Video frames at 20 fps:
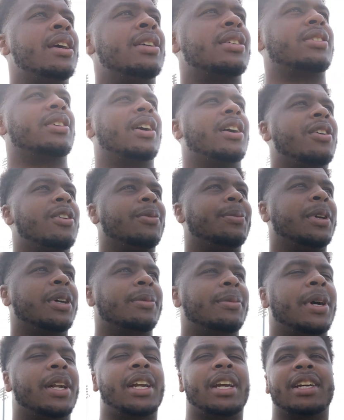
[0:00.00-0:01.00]
So I hope
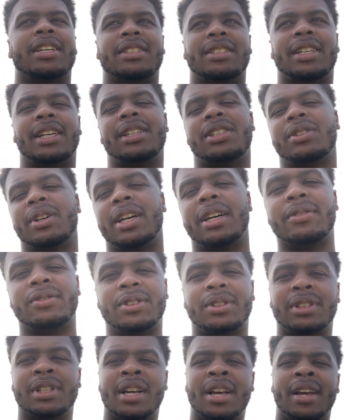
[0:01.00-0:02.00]
everybody has safe
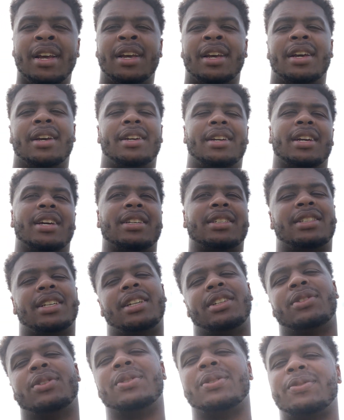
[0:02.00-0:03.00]
travels and y'all
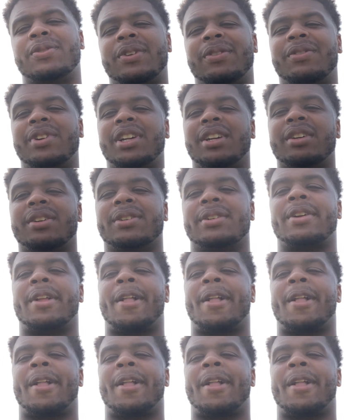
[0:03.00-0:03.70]
stay tuned for the video.